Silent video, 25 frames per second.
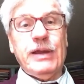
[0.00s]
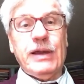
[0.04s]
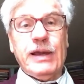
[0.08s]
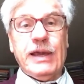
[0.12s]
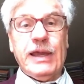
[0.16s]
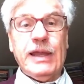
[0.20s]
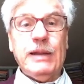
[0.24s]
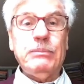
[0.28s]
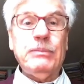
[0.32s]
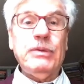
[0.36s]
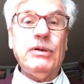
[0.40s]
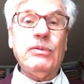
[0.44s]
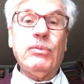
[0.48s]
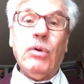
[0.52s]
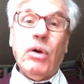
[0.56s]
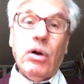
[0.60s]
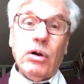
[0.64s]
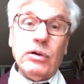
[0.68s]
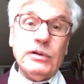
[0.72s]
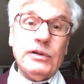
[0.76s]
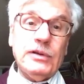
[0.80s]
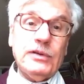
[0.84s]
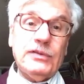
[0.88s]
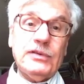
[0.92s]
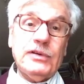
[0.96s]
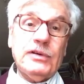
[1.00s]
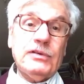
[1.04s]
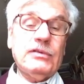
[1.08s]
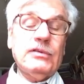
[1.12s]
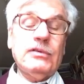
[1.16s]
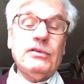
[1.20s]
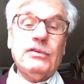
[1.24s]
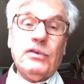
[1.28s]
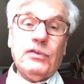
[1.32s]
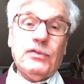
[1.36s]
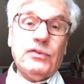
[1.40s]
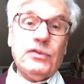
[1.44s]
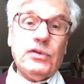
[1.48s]
can be wrong decisions,
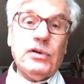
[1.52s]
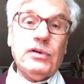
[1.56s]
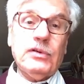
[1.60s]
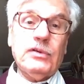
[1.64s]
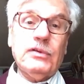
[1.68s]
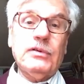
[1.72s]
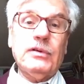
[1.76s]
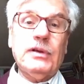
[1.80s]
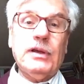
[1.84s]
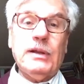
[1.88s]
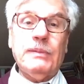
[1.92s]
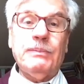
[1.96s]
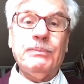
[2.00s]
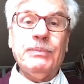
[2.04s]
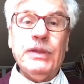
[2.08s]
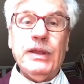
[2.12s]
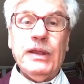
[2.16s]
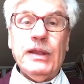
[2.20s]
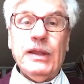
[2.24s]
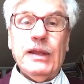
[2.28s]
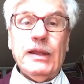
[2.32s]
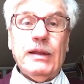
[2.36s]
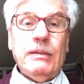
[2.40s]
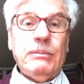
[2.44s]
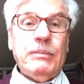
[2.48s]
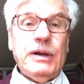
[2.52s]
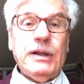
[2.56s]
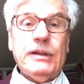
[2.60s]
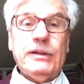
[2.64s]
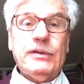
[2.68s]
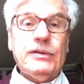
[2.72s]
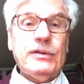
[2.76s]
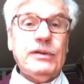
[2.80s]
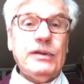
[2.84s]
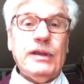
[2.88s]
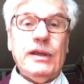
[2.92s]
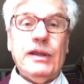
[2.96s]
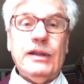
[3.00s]
of course. Yeah? But
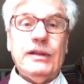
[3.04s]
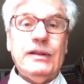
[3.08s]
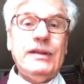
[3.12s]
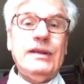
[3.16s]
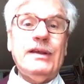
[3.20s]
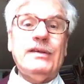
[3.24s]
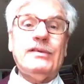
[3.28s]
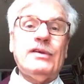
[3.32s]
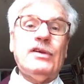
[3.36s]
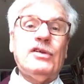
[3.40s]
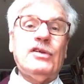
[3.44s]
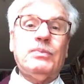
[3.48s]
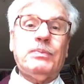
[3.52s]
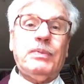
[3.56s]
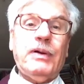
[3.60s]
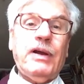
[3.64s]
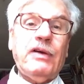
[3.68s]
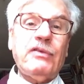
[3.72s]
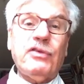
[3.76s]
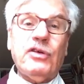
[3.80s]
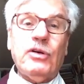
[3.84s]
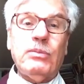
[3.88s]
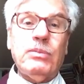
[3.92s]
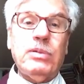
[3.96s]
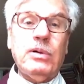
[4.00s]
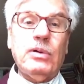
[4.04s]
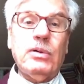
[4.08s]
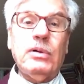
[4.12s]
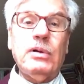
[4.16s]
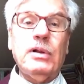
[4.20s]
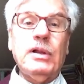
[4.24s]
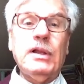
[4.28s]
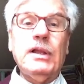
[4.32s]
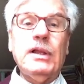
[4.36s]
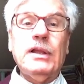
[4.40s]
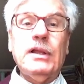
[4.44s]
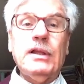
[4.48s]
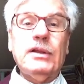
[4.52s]
this is preferable
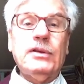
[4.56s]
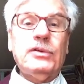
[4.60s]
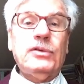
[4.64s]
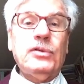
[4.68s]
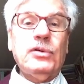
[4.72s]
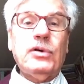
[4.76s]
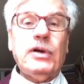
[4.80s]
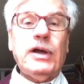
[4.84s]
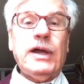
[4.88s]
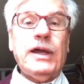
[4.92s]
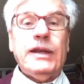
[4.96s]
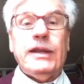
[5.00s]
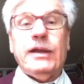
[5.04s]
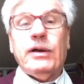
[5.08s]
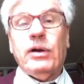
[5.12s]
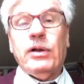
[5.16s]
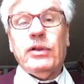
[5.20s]
to any